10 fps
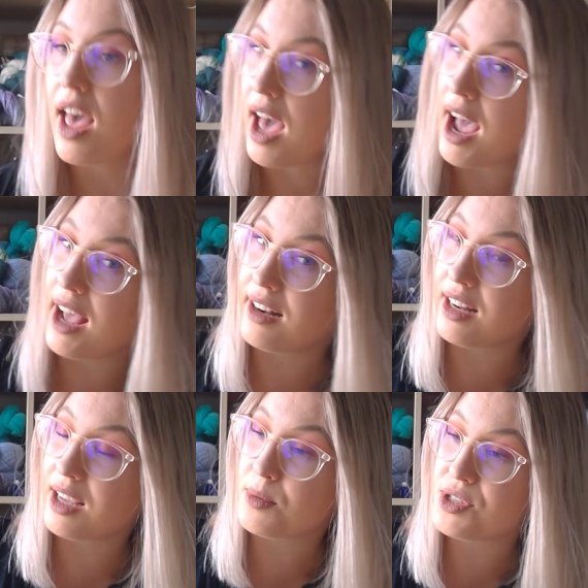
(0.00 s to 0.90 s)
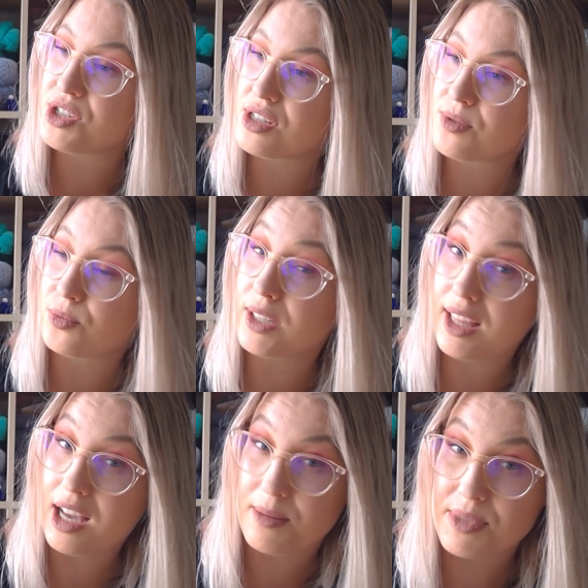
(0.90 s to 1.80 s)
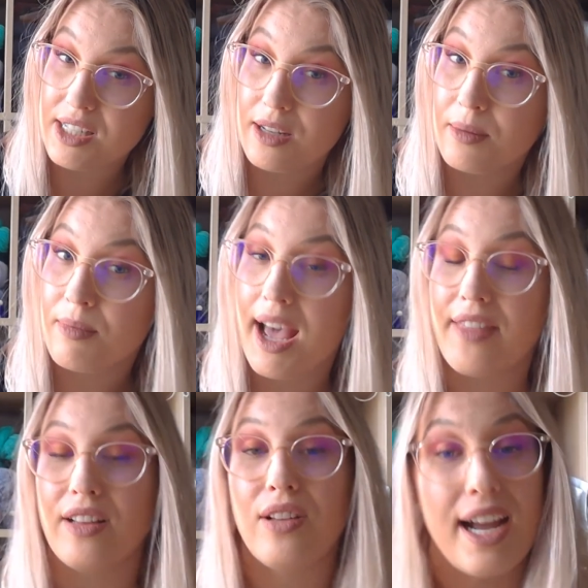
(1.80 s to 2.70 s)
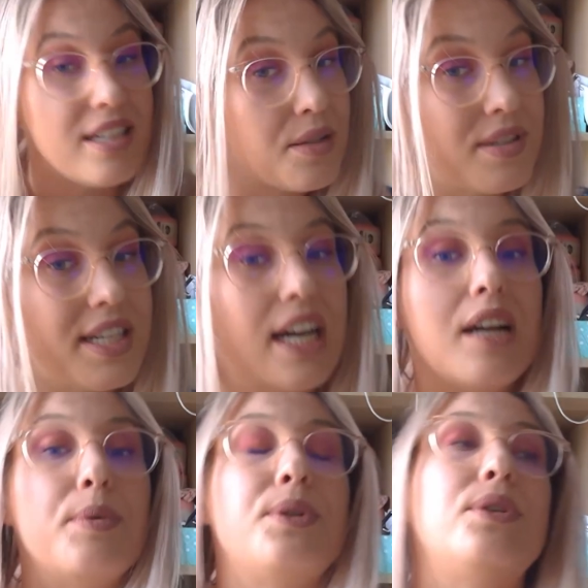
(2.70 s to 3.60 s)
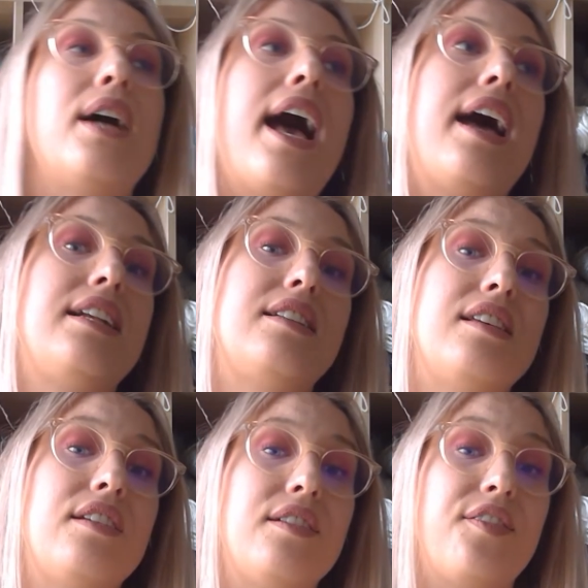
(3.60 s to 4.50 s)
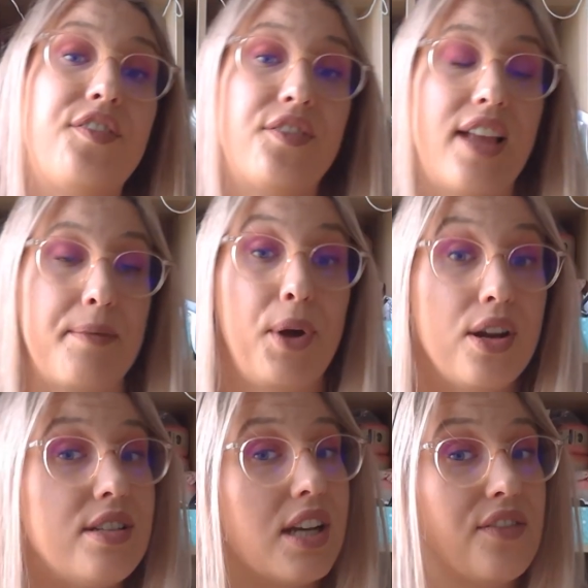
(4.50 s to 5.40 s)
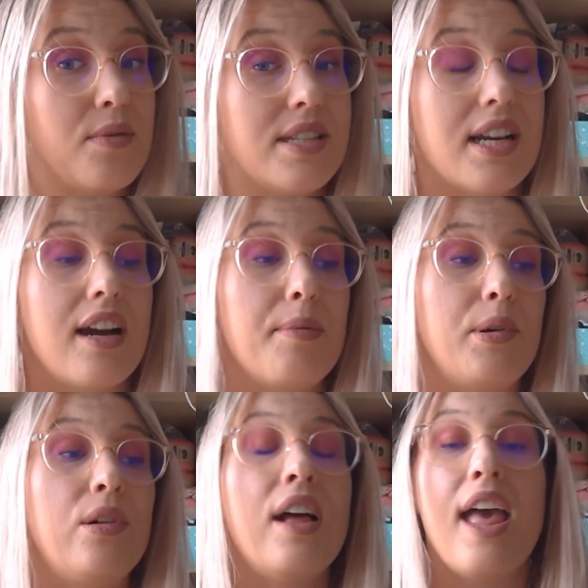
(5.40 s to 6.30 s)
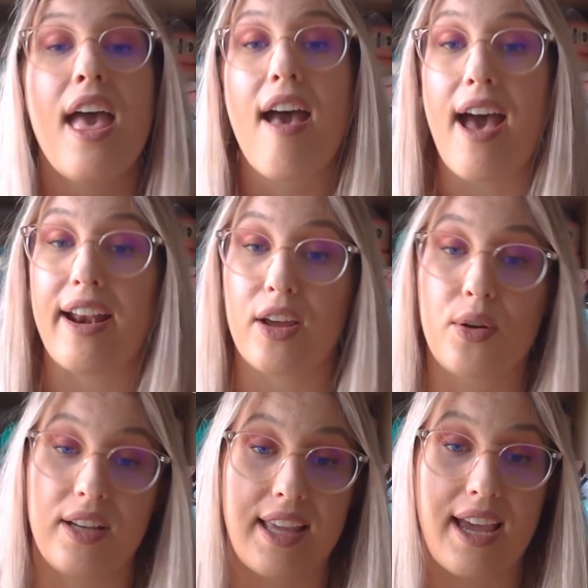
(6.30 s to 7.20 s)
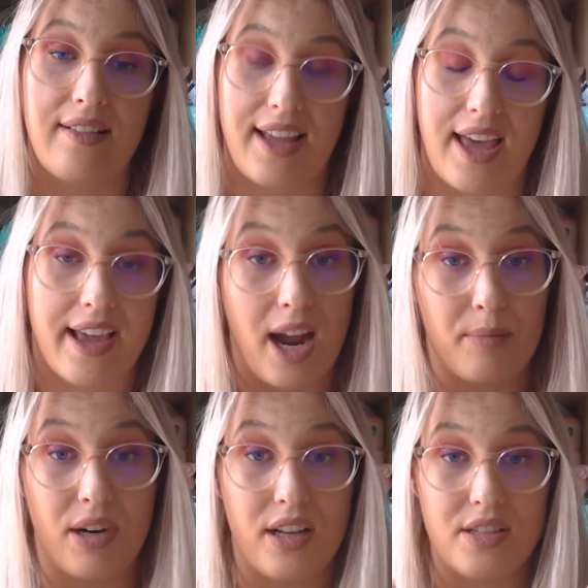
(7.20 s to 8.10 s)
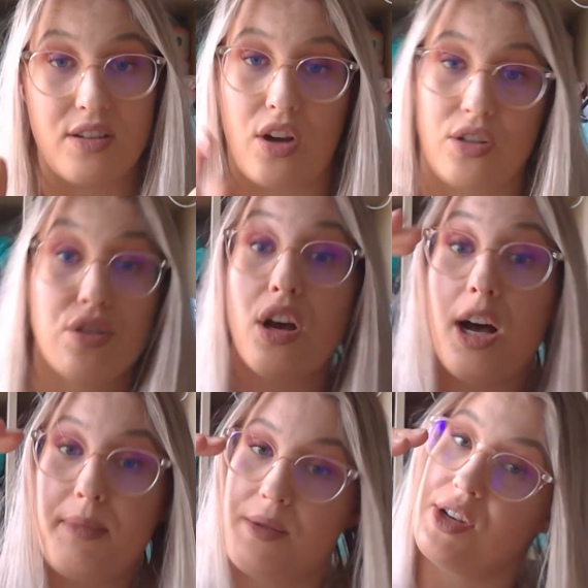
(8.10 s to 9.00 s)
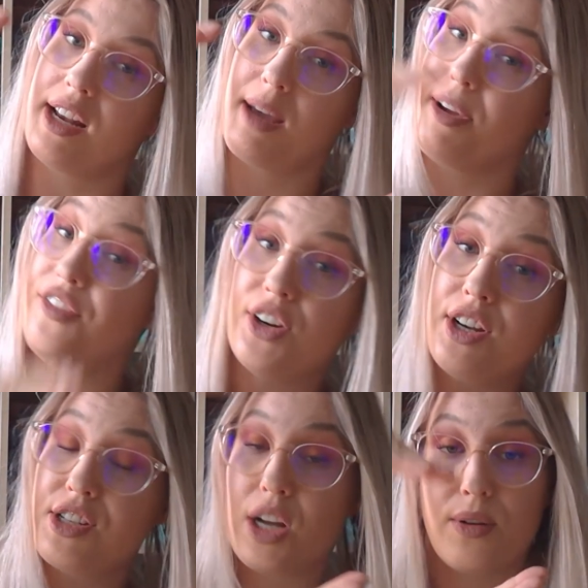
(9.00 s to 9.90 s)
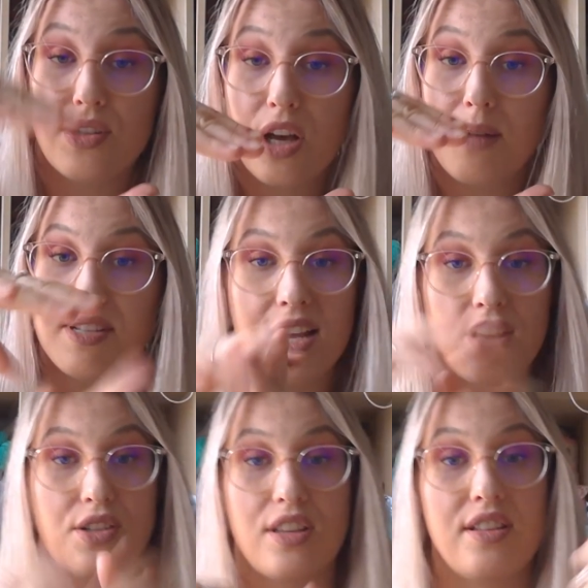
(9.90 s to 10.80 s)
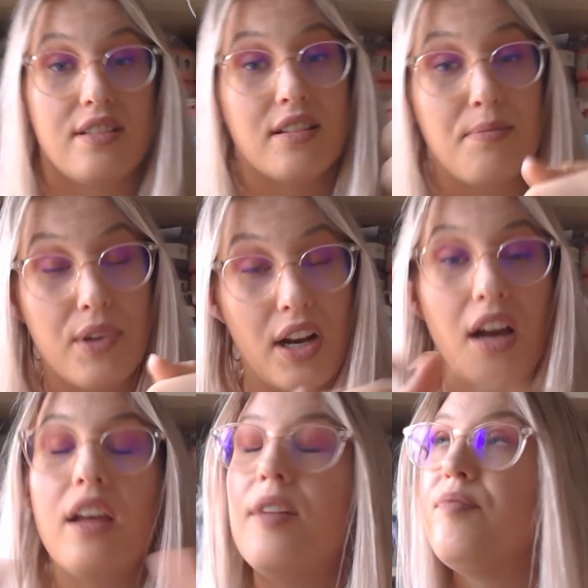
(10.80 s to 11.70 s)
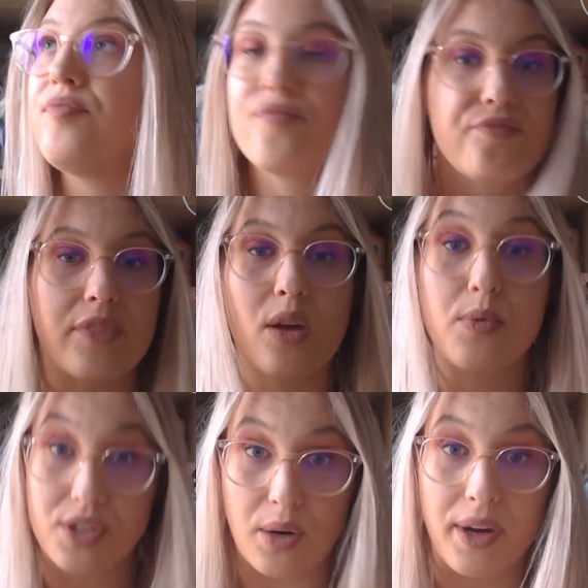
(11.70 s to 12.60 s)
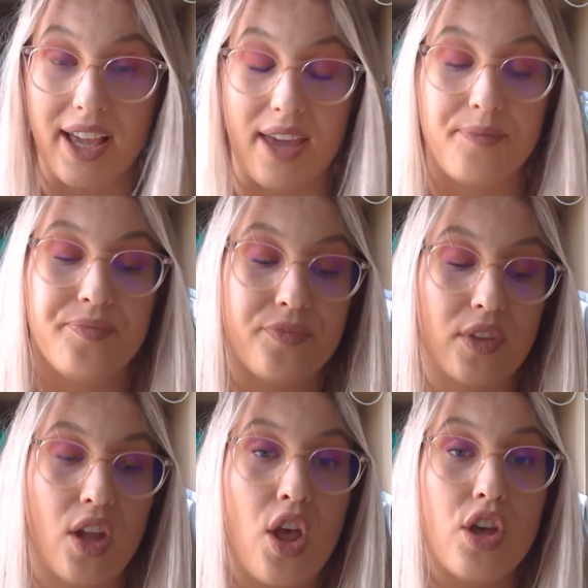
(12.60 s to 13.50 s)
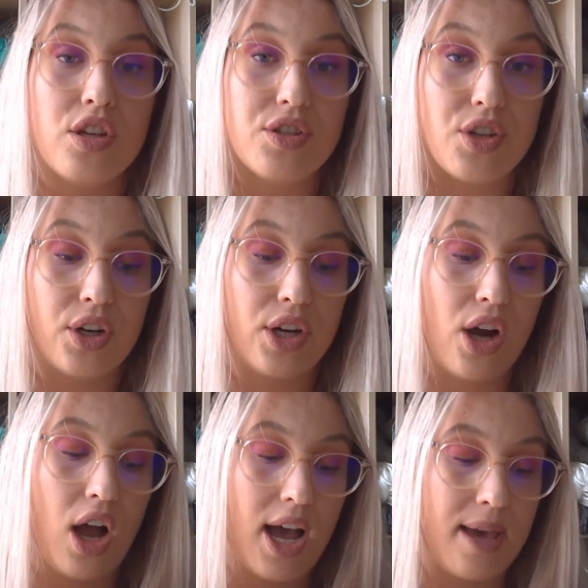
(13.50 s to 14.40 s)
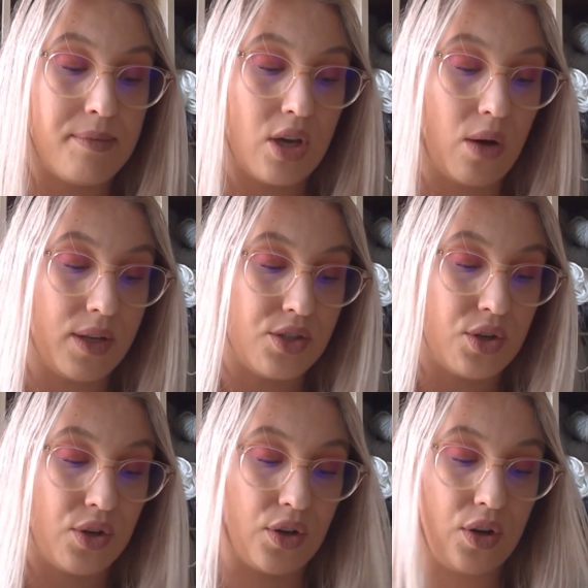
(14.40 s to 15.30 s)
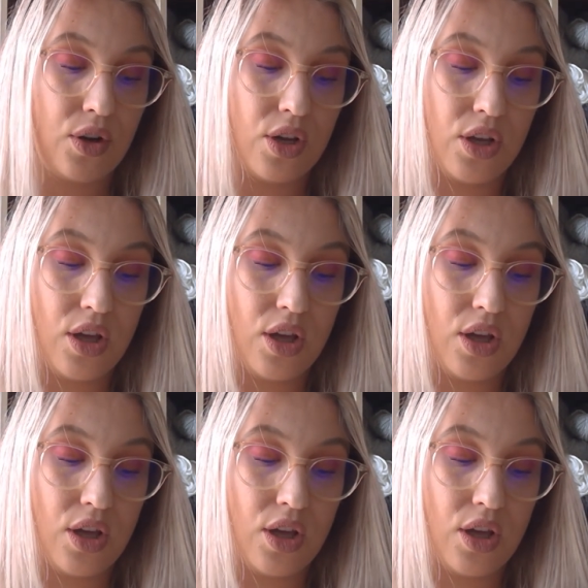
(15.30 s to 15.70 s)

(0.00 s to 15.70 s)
And it was just really cumbersome, and the lighting was terrible, and the like posing of it was terrible, and I couldn't get like a camera on top. I was trying to get my phone to go on top so I could do the computer. It was not working. So I'm going to,